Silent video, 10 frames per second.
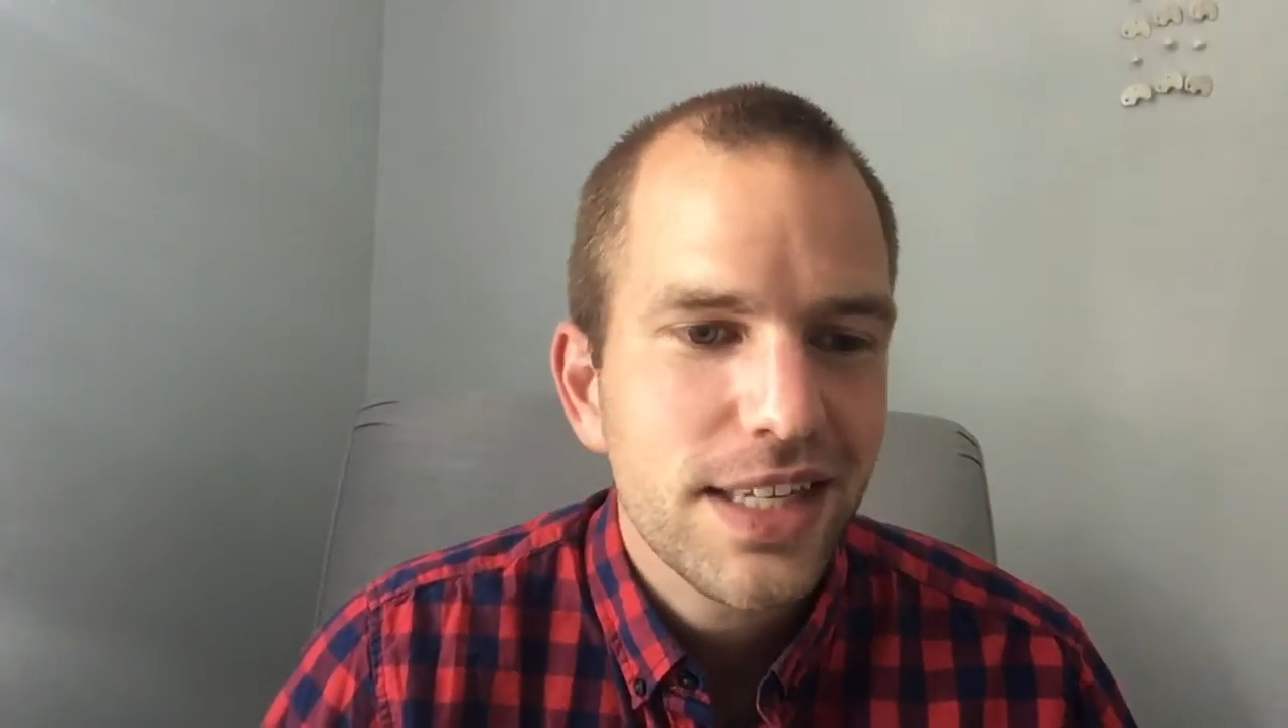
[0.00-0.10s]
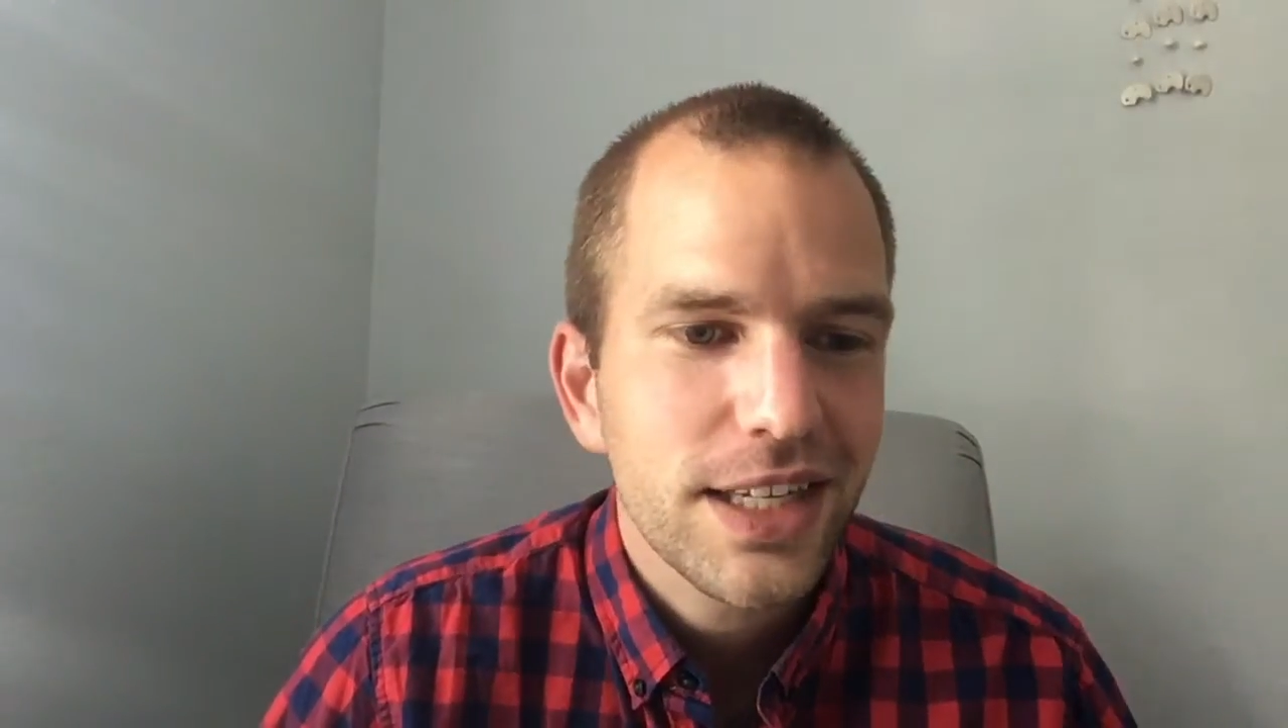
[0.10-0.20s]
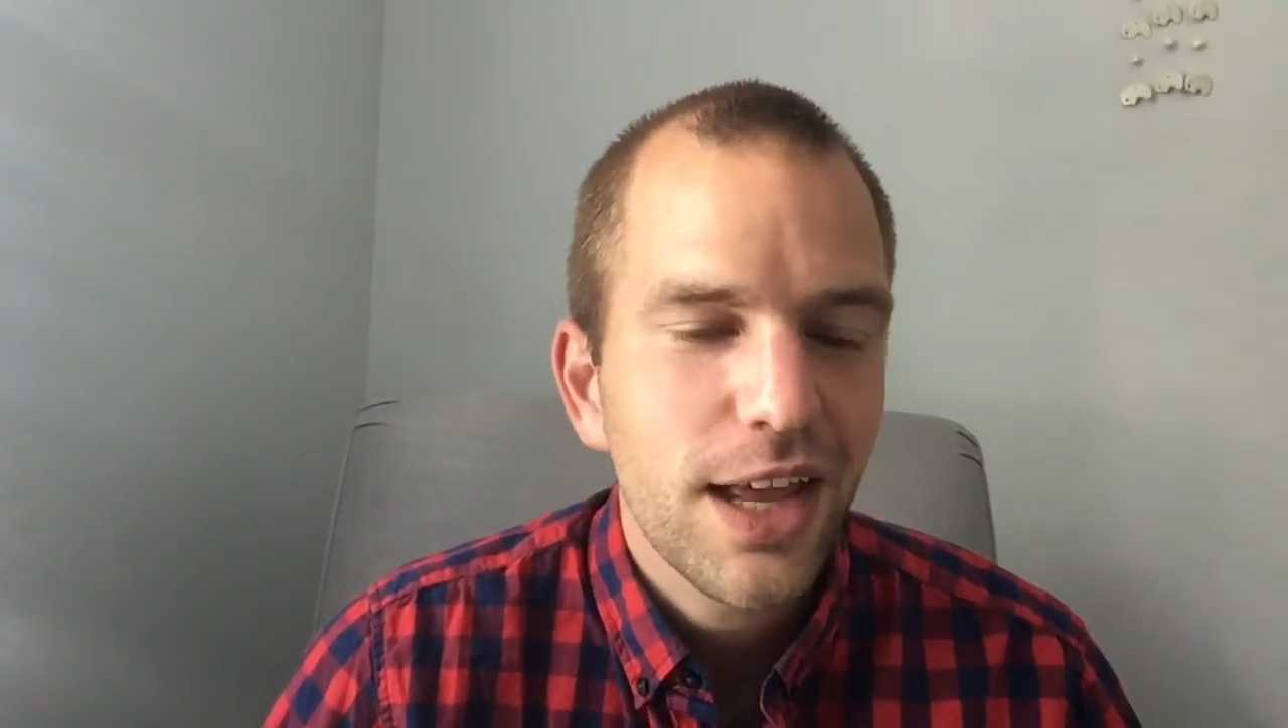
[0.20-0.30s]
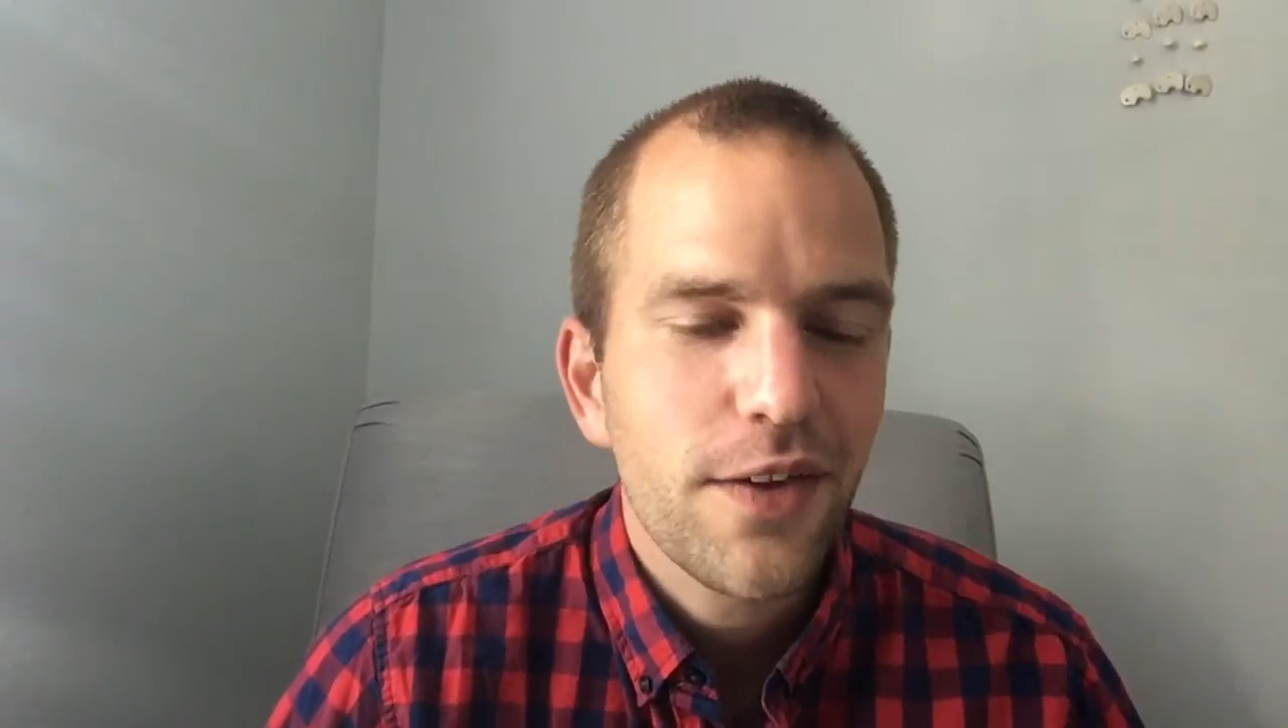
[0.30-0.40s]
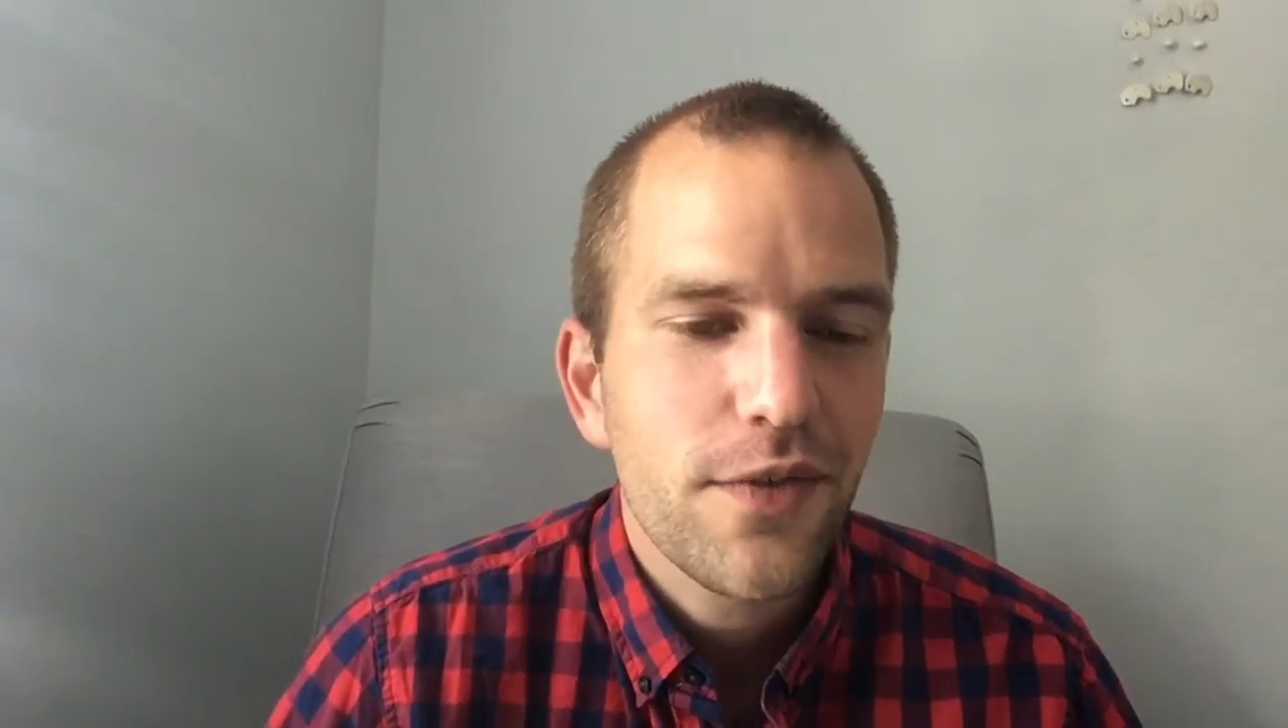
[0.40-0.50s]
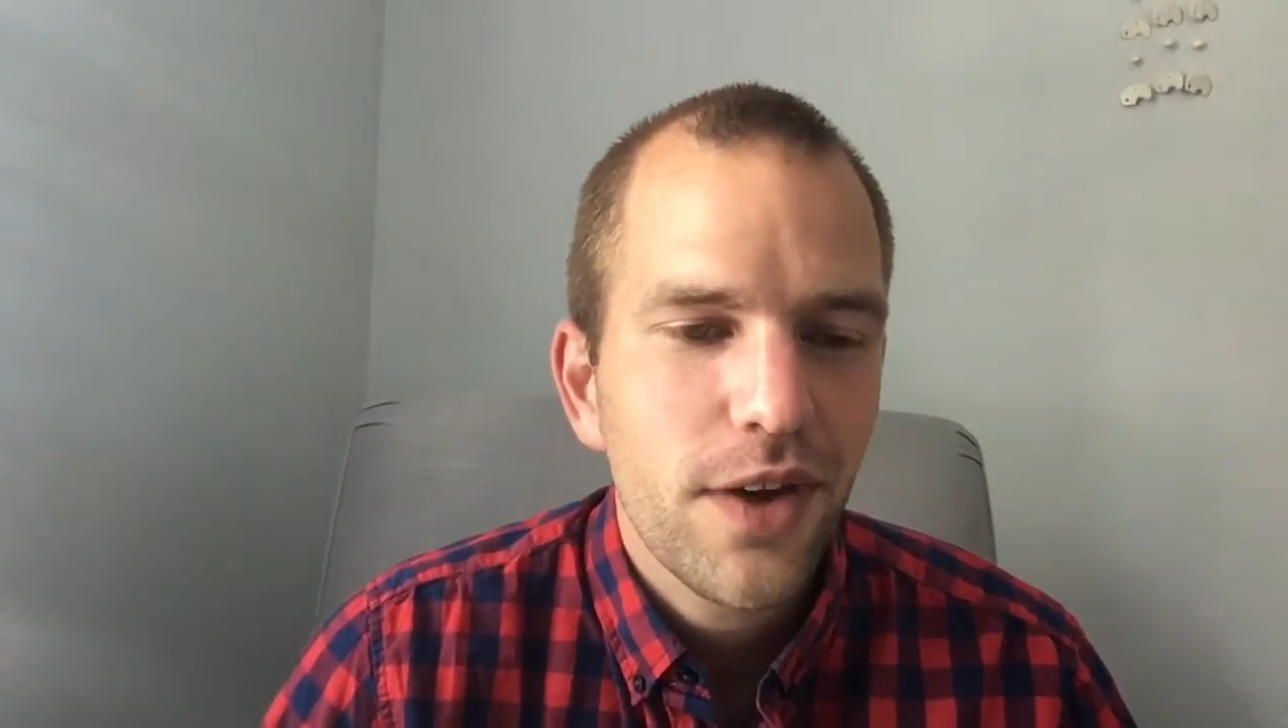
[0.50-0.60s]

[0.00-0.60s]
love